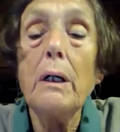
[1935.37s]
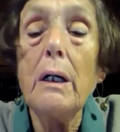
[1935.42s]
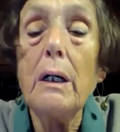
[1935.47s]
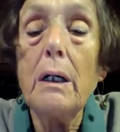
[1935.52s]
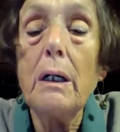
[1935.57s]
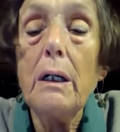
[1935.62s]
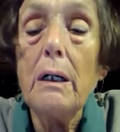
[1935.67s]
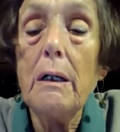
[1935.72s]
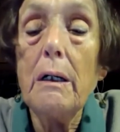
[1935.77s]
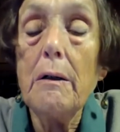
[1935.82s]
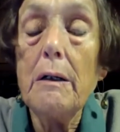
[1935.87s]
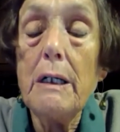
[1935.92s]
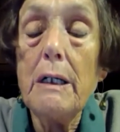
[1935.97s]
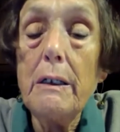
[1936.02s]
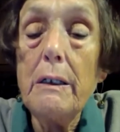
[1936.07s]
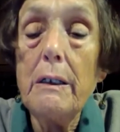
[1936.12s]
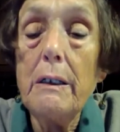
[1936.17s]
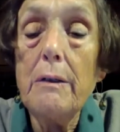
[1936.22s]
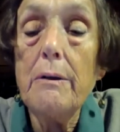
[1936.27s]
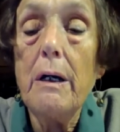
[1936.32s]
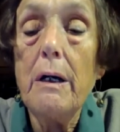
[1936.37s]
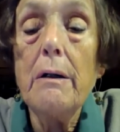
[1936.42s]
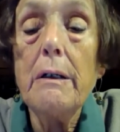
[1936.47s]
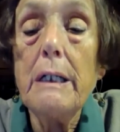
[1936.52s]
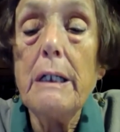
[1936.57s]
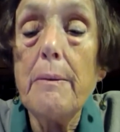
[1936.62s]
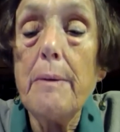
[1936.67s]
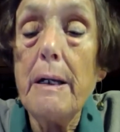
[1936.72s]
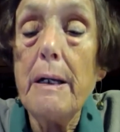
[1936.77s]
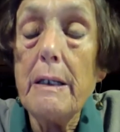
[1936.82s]

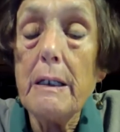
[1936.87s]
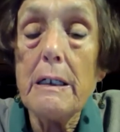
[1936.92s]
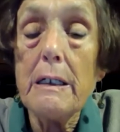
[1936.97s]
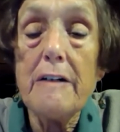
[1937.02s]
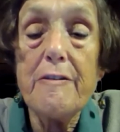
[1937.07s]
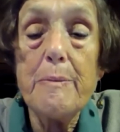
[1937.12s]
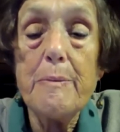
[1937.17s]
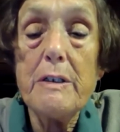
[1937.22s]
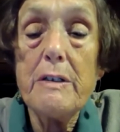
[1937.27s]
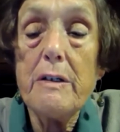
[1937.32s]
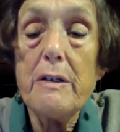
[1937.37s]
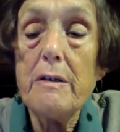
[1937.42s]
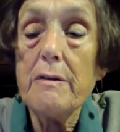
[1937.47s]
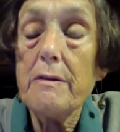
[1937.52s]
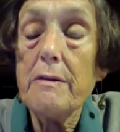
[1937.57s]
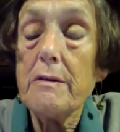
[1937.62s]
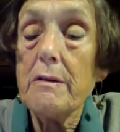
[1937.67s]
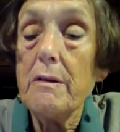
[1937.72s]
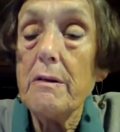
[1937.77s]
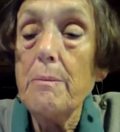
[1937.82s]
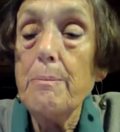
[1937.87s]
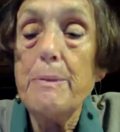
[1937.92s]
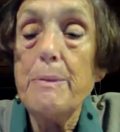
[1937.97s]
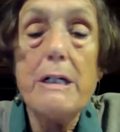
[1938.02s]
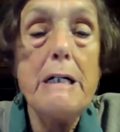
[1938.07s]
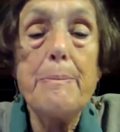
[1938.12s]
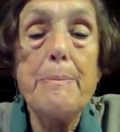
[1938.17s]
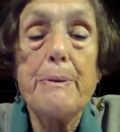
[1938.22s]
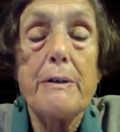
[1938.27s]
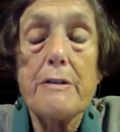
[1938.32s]
the government is on
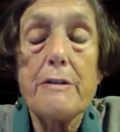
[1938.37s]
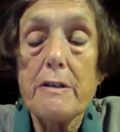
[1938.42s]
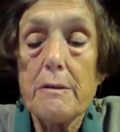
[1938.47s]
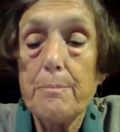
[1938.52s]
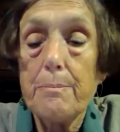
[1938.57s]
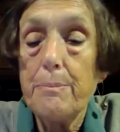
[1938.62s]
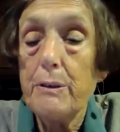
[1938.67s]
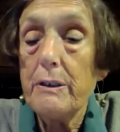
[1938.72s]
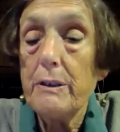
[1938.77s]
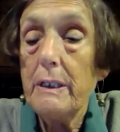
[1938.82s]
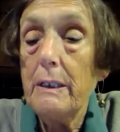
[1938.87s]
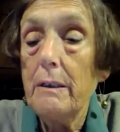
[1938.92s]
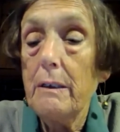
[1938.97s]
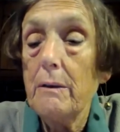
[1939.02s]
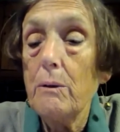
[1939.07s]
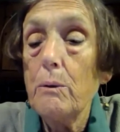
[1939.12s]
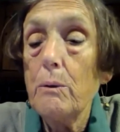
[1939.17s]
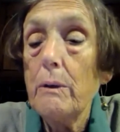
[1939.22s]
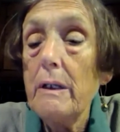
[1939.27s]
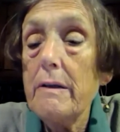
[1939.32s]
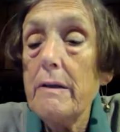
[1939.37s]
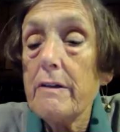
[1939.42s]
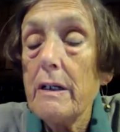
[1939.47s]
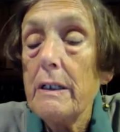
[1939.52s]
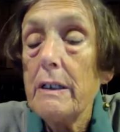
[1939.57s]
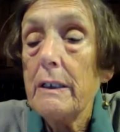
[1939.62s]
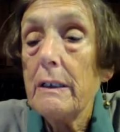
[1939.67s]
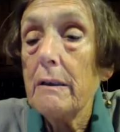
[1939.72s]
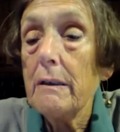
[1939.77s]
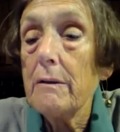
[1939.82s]
purpose putting all these
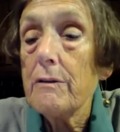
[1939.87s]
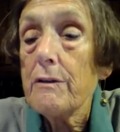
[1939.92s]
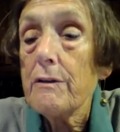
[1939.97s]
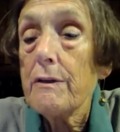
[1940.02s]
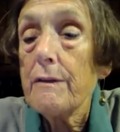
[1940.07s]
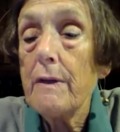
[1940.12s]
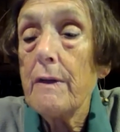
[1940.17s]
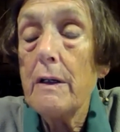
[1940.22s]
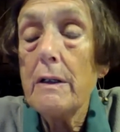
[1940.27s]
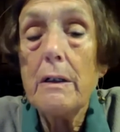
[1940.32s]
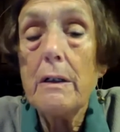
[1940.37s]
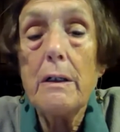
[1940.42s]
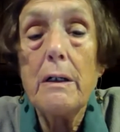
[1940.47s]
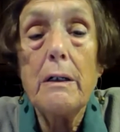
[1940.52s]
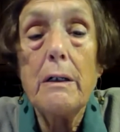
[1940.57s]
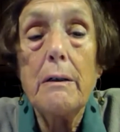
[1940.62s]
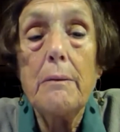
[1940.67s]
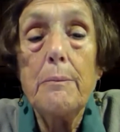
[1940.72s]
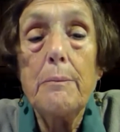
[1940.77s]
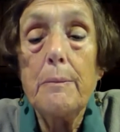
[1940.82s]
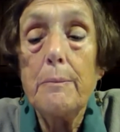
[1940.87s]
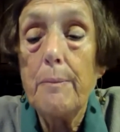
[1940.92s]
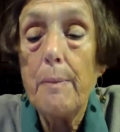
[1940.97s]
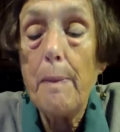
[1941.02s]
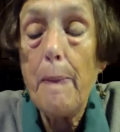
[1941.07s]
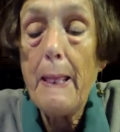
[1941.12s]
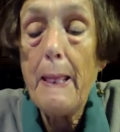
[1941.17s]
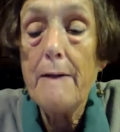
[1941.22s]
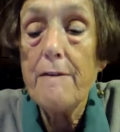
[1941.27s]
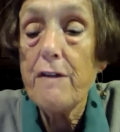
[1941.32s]
hurdles
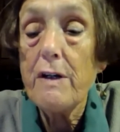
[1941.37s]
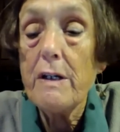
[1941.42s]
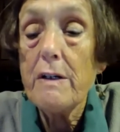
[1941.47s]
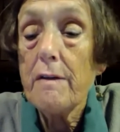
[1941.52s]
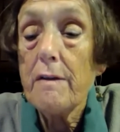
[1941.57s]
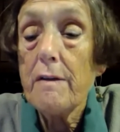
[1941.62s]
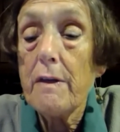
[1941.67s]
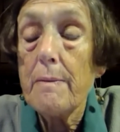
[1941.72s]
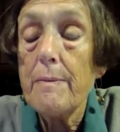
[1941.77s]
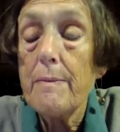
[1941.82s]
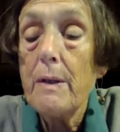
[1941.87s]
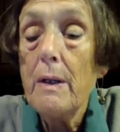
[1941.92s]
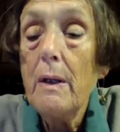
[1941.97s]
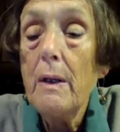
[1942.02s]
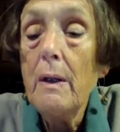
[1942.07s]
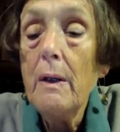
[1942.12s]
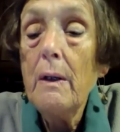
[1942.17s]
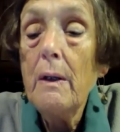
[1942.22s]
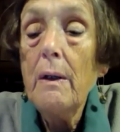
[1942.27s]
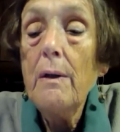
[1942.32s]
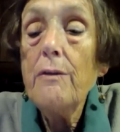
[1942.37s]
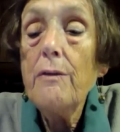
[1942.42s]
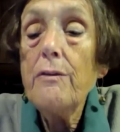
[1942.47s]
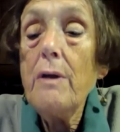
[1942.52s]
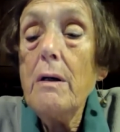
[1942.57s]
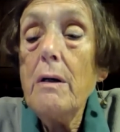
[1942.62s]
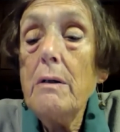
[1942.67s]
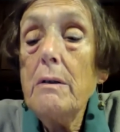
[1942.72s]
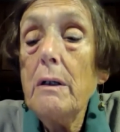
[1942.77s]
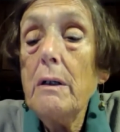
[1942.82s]
in front of them.
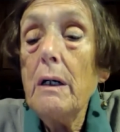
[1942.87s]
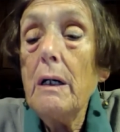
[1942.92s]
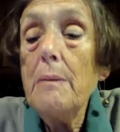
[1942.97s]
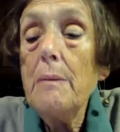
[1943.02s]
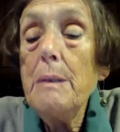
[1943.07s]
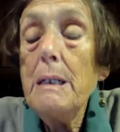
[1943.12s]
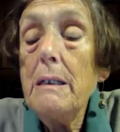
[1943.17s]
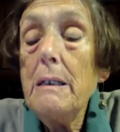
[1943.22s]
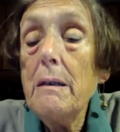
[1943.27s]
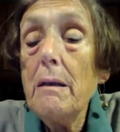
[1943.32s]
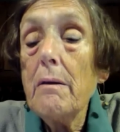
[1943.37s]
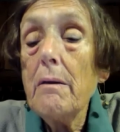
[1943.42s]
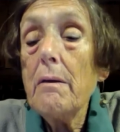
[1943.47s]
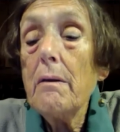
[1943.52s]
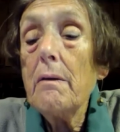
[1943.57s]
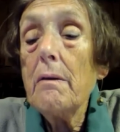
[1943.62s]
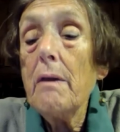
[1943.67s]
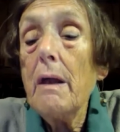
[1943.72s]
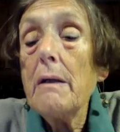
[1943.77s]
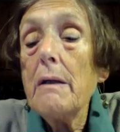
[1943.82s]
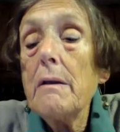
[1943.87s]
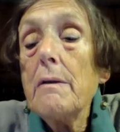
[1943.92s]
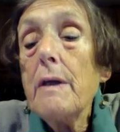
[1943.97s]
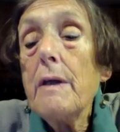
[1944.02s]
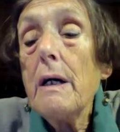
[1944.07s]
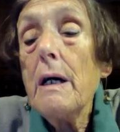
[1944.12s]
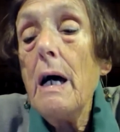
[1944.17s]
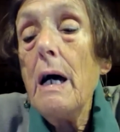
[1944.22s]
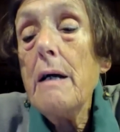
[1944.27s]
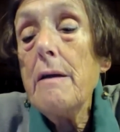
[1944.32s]
So, I mean, that
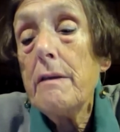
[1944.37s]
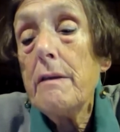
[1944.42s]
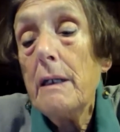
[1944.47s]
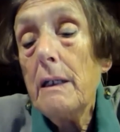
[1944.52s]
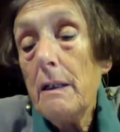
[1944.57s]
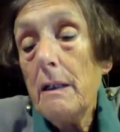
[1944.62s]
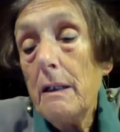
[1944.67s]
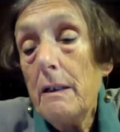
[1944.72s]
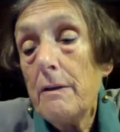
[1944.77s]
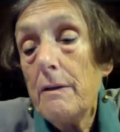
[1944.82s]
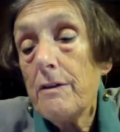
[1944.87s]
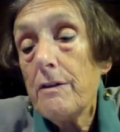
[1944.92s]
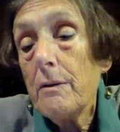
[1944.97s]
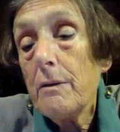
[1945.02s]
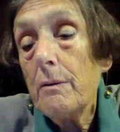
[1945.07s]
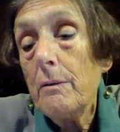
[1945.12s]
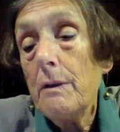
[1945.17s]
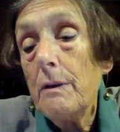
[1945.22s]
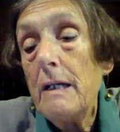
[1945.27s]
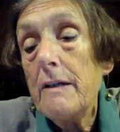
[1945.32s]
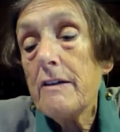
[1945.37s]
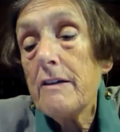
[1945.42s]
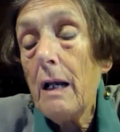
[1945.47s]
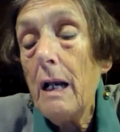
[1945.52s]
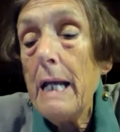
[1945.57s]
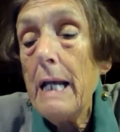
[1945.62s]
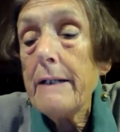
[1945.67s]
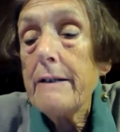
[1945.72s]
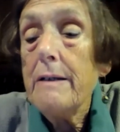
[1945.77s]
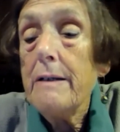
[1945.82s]
I think it's
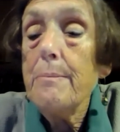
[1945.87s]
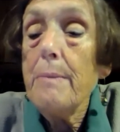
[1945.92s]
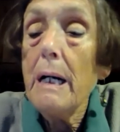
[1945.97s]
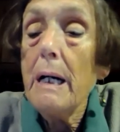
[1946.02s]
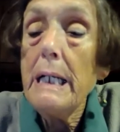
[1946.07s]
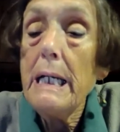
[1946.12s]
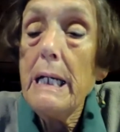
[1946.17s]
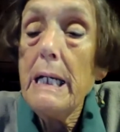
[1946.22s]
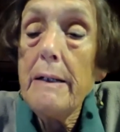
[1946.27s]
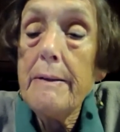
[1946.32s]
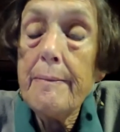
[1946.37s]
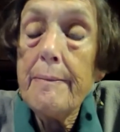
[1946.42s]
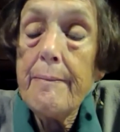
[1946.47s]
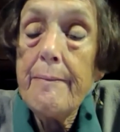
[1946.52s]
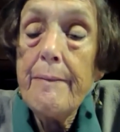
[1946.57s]
collecting money,